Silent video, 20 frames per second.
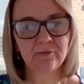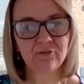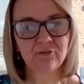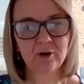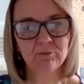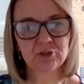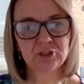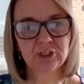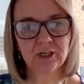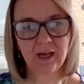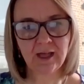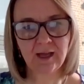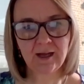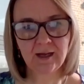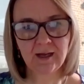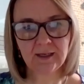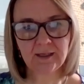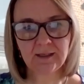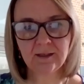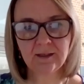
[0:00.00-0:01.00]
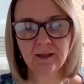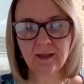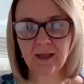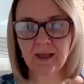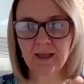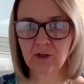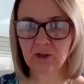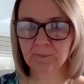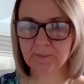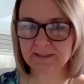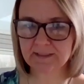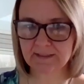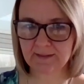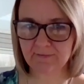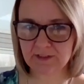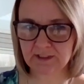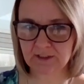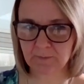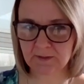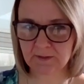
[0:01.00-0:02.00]
From July, it'll be
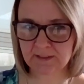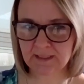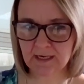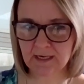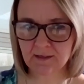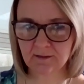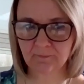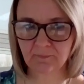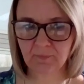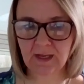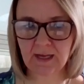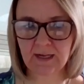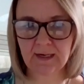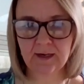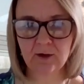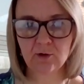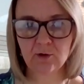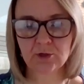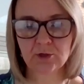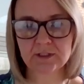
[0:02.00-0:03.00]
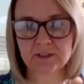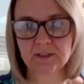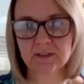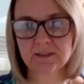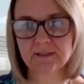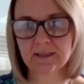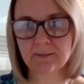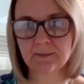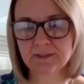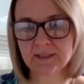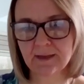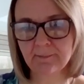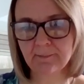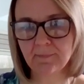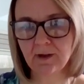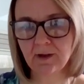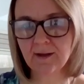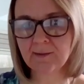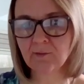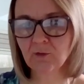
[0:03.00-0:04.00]
70%, and in August and
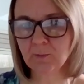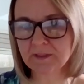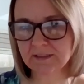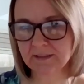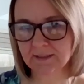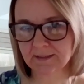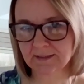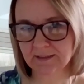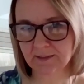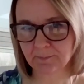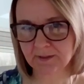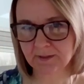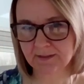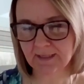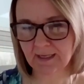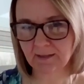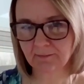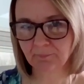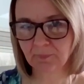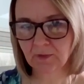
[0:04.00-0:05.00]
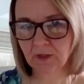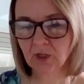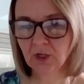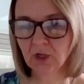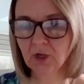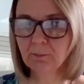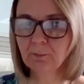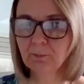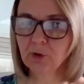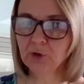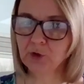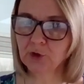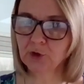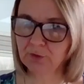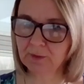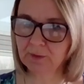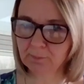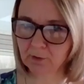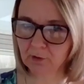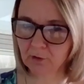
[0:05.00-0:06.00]
September, it will be 60%. But
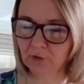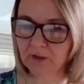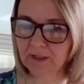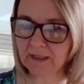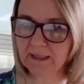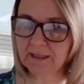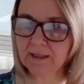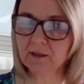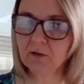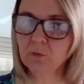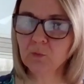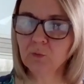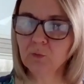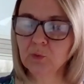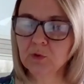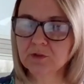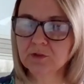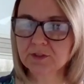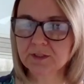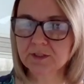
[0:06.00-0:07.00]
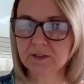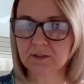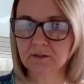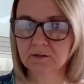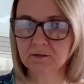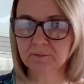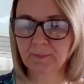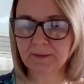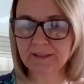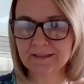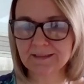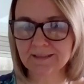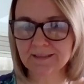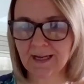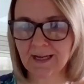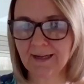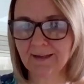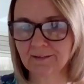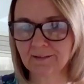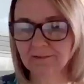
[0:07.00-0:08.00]
your employee will still be
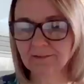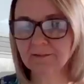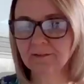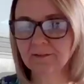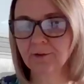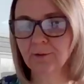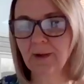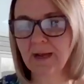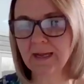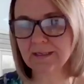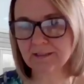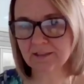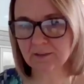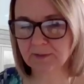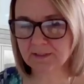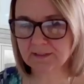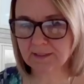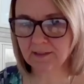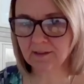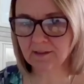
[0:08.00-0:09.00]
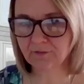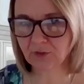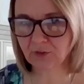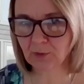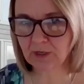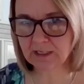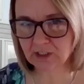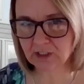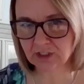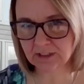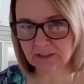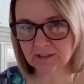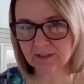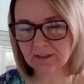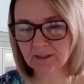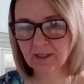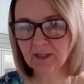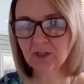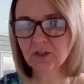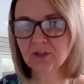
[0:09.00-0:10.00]
entitled to 80% of the wages.
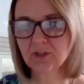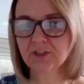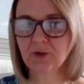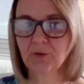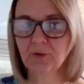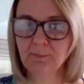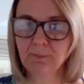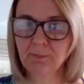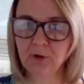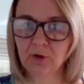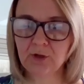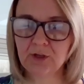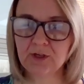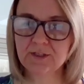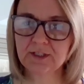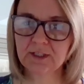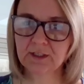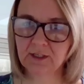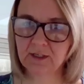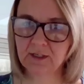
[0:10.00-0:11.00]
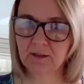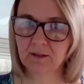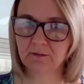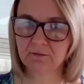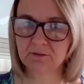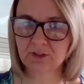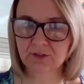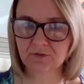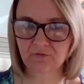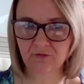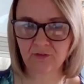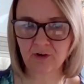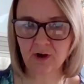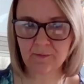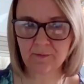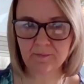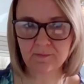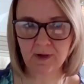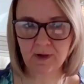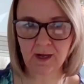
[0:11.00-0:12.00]
So employers are going to,
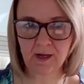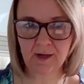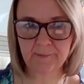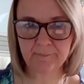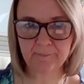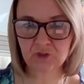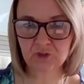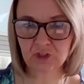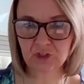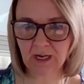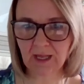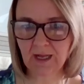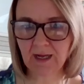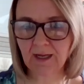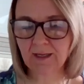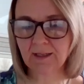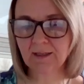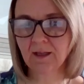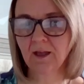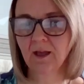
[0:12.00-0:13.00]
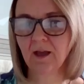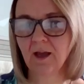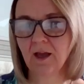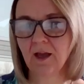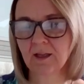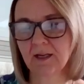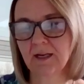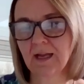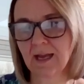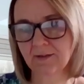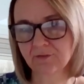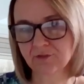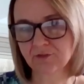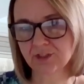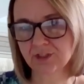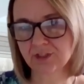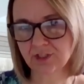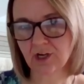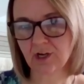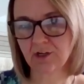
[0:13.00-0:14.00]
from July, are going to have
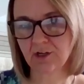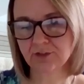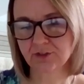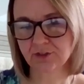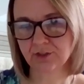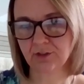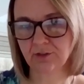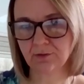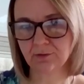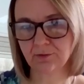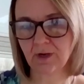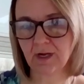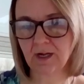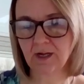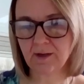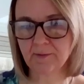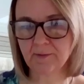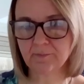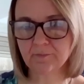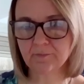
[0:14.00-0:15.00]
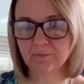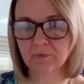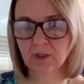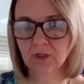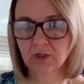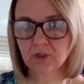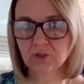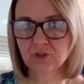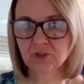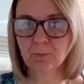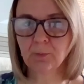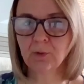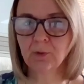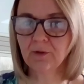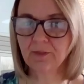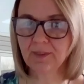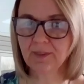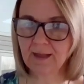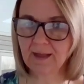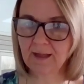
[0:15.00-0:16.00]
to start to
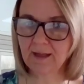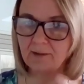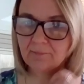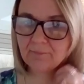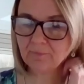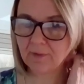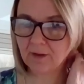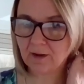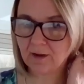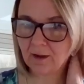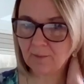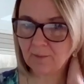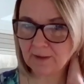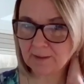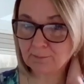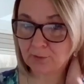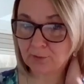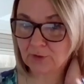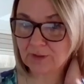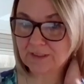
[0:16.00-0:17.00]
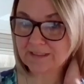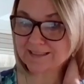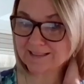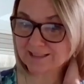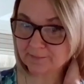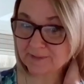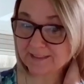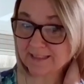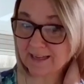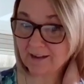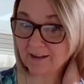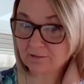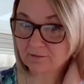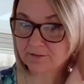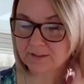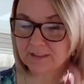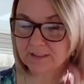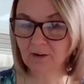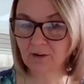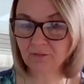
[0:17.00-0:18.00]
support their employees
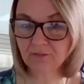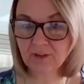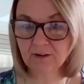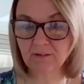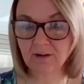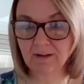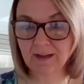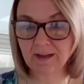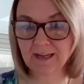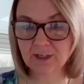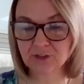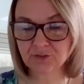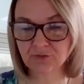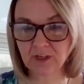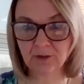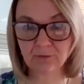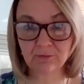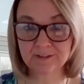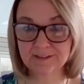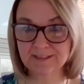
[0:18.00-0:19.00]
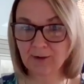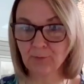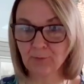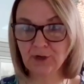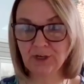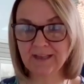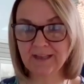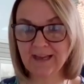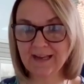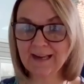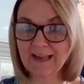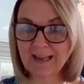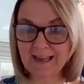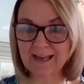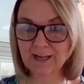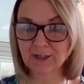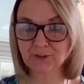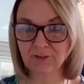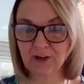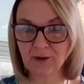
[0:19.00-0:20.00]
themselves out of their own cash flow. So that word again,
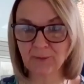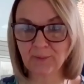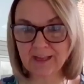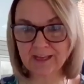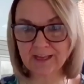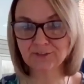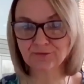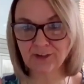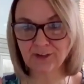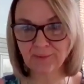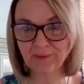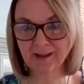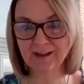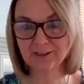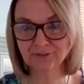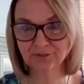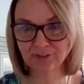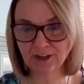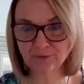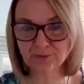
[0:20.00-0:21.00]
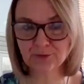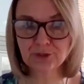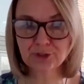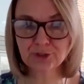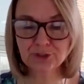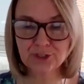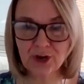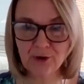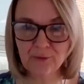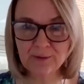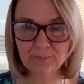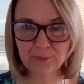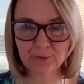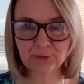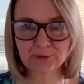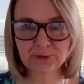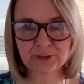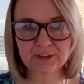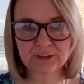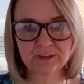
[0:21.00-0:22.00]
cash flow, cash flow, cash flow, so
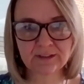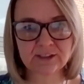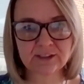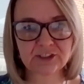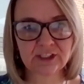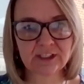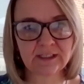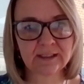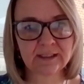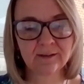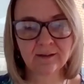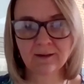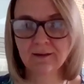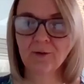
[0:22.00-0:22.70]
important this year.